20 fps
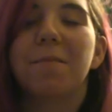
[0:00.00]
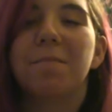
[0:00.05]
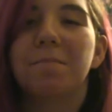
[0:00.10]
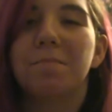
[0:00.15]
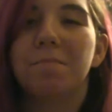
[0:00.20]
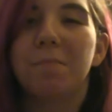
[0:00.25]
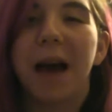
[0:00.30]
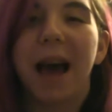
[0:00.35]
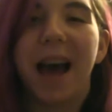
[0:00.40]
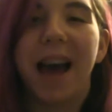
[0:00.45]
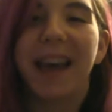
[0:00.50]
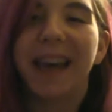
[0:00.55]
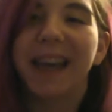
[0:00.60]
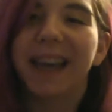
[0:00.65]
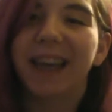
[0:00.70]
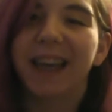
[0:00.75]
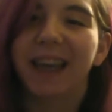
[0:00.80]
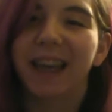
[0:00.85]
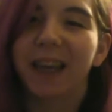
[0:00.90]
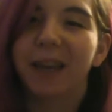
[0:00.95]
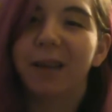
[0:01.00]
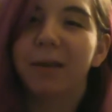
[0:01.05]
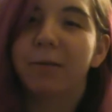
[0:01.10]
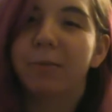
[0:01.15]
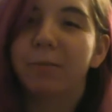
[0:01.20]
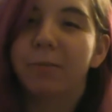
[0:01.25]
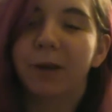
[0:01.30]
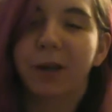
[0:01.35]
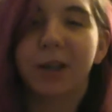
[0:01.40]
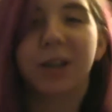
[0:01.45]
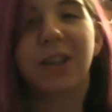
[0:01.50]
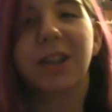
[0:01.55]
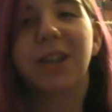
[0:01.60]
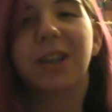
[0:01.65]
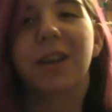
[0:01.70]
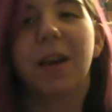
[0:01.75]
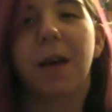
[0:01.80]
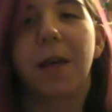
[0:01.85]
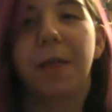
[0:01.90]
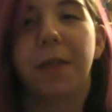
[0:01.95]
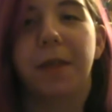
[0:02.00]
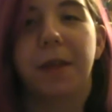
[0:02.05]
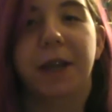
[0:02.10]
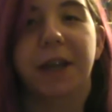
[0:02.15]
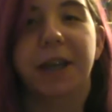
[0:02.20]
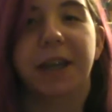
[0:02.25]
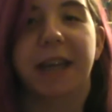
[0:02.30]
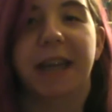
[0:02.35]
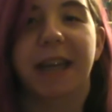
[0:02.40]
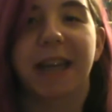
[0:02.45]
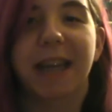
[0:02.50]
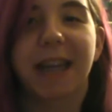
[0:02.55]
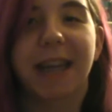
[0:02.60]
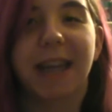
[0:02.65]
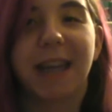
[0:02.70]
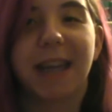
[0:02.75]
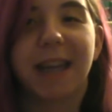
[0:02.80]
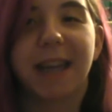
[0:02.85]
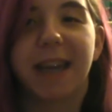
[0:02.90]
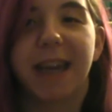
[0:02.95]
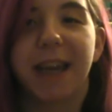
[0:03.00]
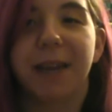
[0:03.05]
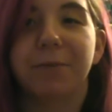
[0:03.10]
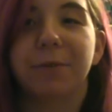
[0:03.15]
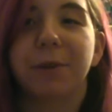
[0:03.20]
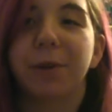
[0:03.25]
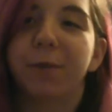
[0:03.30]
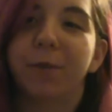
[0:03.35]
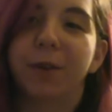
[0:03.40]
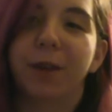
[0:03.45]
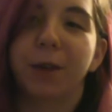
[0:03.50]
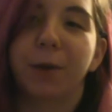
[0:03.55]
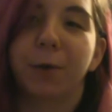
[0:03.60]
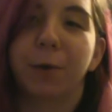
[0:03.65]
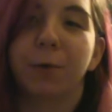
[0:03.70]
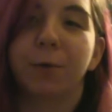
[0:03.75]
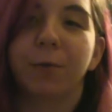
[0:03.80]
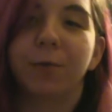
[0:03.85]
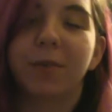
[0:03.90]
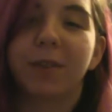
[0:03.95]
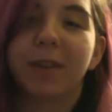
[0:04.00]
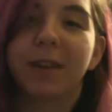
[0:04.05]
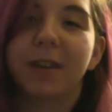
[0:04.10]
my personal theory and review,